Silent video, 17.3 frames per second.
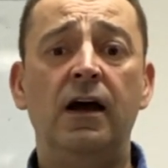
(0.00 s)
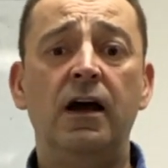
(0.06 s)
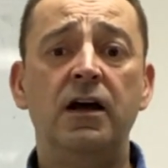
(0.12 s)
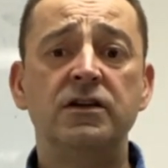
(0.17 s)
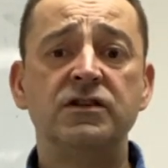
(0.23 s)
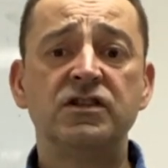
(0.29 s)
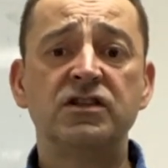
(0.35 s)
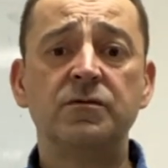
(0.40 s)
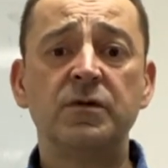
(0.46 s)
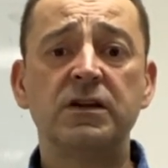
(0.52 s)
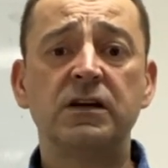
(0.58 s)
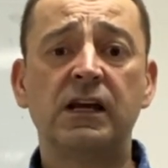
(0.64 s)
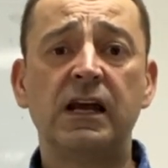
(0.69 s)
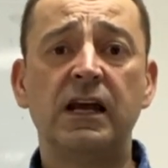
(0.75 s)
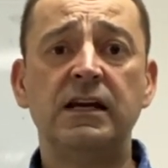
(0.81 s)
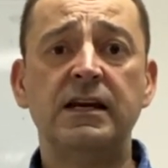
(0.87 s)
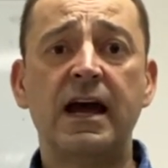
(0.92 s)
And some of the
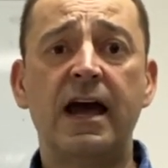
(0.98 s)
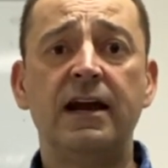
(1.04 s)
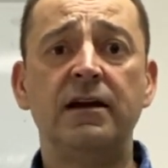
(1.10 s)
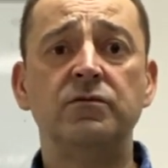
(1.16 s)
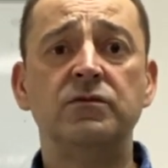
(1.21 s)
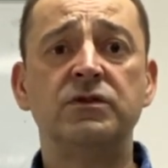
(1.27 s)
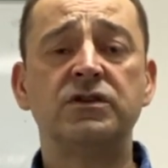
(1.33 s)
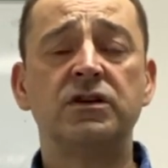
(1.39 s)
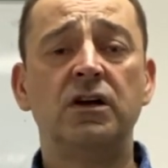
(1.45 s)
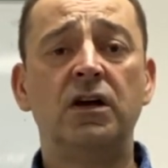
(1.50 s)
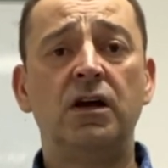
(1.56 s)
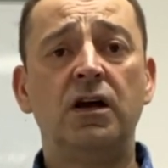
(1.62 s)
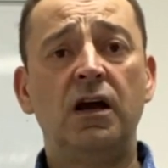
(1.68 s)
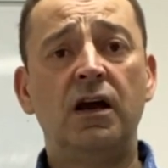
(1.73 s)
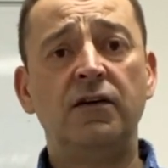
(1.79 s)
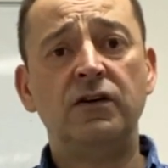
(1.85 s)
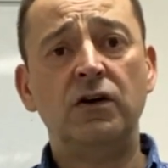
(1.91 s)
key names,
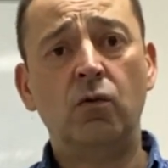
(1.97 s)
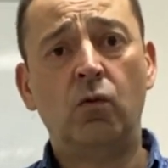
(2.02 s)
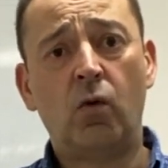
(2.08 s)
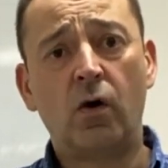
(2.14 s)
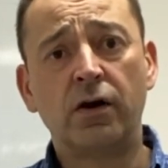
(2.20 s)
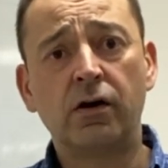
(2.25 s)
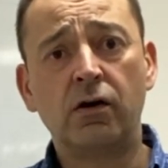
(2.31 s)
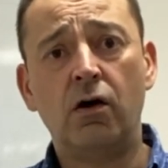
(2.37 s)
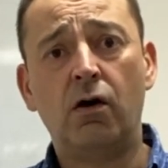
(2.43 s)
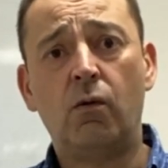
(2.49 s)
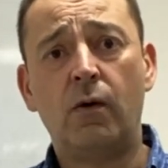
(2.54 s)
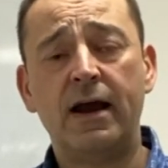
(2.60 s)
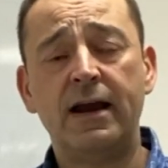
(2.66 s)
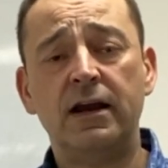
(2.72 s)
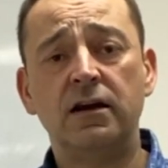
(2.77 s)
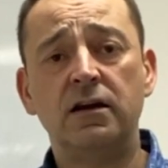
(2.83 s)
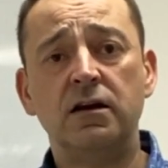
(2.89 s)
if you want to go
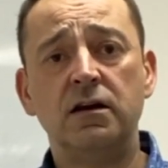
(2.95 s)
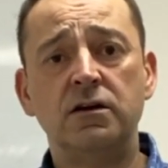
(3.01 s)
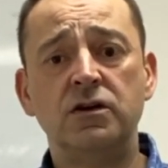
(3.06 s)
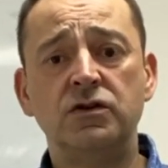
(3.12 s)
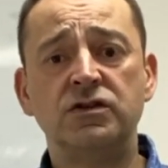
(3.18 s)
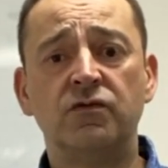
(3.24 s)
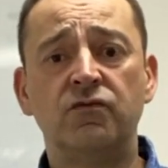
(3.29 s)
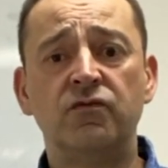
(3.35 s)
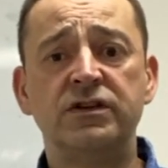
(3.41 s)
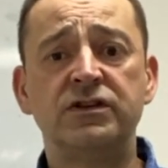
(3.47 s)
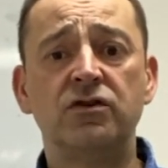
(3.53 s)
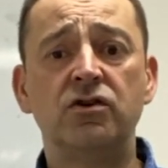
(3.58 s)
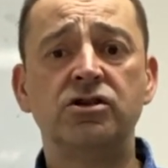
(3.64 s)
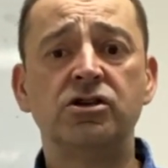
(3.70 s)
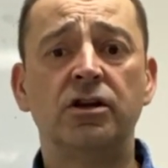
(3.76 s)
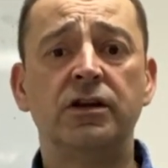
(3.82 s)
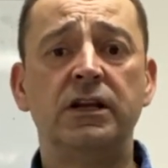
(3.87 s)
away and do some
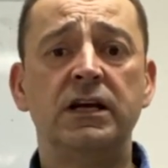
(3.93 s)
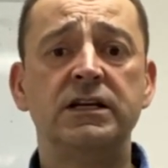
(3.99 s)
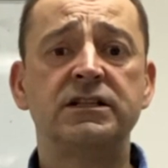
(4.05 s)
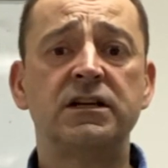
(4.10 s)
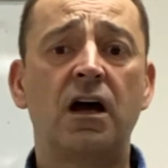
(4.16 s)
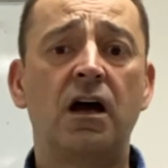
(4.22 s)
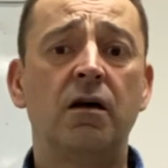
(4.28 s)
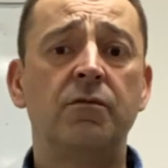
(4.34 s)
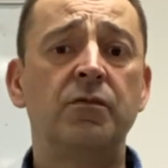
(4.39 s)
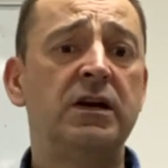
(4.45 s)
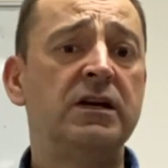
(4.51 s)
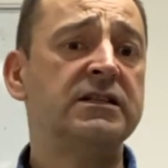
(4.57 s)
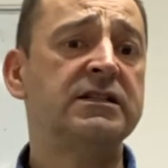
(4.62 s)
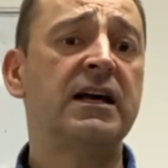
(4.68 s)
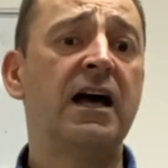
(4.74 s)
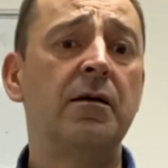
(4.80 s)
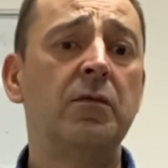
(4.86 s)
research on this, are Peter
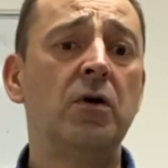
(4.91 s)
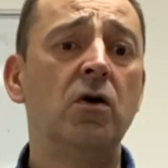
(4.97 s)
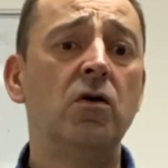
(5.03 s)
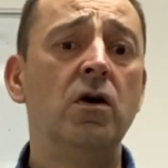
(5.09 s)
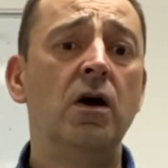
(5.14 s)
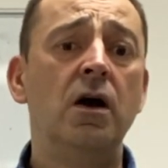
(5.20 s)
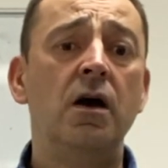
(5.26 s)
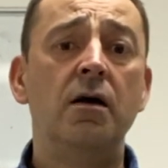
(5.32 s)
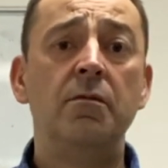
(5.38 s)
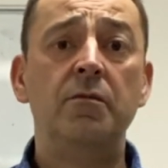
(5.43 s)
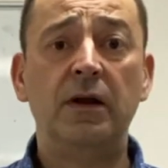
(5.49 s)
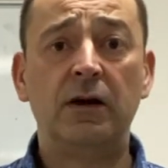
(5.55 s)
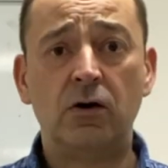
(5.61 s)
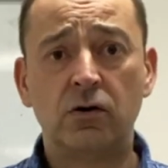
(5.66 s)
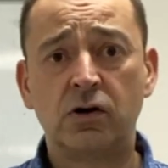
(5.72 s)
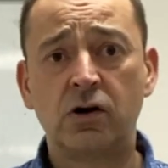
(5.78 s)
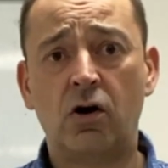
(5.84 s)
Szabo, Bill
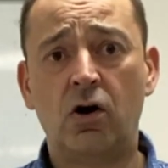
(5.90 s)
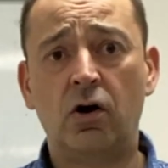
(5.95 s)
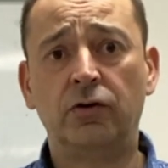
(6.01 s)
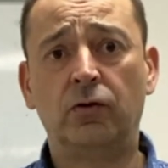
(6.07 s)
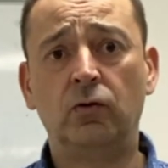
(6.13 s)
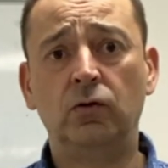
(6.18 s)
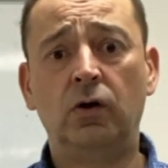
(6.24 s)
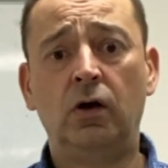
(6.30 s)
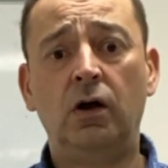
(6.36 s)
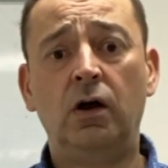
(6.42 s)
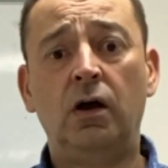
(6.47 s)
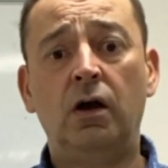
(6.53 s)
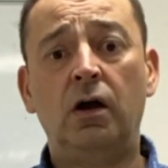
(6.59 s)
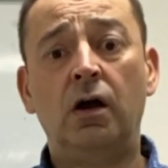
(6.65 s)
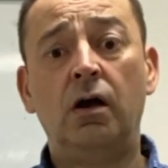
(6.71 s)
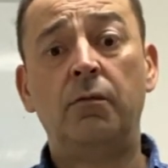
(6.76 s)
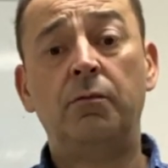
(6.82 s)
O'Connell,
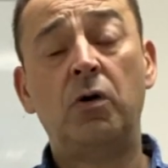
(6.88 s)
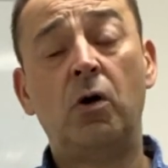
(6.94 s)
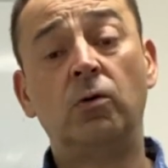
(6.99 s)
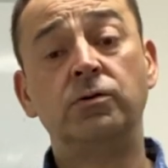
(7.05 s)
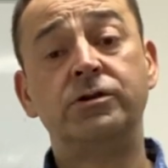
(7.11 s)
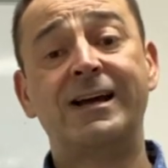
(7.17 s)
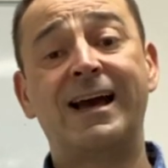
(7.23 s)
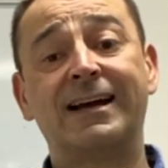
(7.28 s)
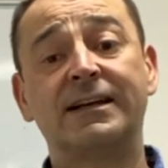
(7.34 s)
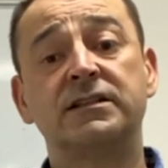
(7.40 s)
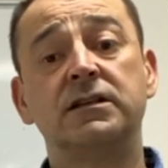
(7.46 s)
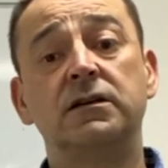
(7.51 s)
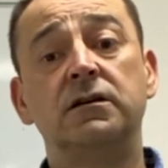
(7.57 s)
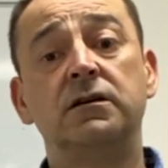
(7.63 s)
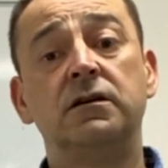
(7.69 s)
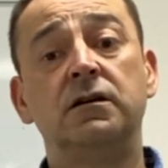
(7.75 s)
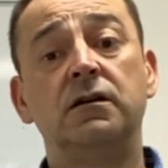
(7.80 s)
Paul
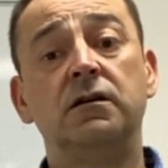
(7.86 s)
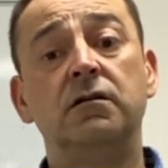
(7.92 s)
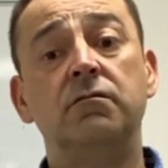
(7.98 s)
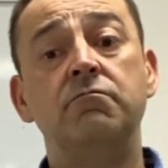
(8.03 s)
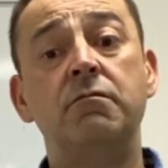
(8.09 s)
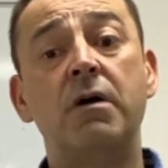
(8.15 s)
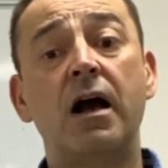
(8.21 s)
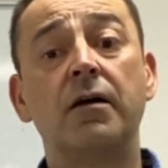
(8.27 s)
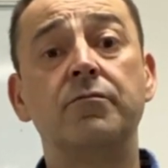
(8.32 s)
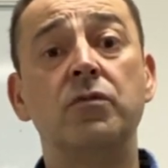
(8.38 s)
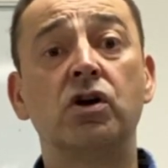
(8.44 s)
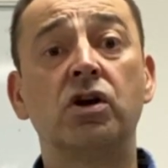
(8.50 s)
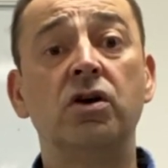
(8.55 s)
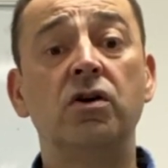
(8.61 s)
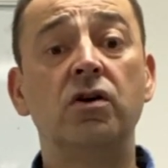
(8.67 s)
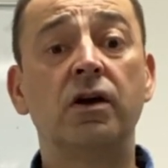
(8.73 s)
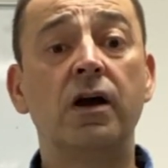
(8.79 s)
Jackson, Mark
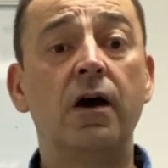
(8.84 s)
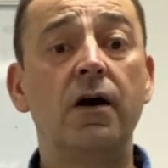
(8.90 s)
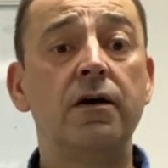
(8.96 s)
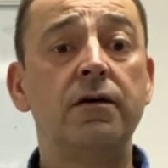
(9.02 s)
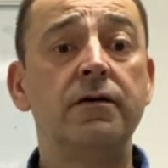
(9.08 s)
McCurgo,